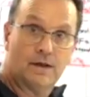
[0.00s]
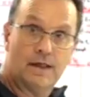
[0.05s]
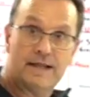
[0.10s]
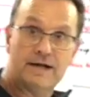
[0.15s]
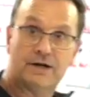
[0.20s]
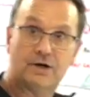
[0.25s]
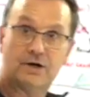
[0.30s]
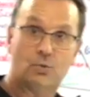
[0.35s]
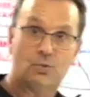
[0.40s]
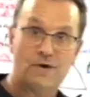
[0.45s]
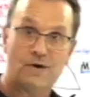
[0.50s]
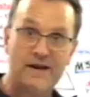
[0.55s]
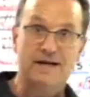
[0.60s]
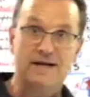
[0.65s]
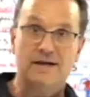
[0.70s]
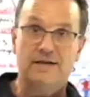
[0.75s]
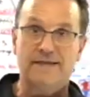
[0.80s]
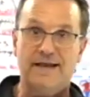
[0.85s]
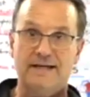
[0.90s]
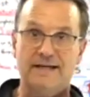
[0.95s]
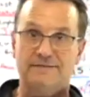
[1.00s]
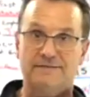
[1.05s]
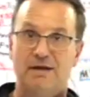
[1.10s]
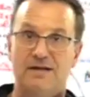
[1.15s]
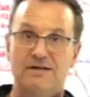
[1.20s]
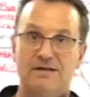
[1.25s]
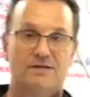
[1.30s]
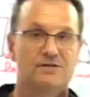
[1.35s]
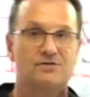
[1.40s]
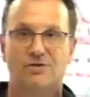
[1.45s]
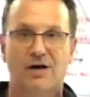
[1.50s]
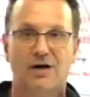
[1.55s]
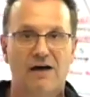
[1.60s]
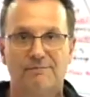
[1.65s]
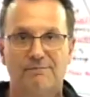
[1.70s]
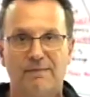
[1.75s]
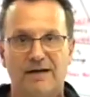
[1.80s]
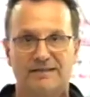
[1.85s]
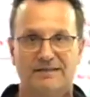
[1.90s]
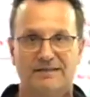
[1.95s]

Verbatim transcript: in an arena that has been contrived by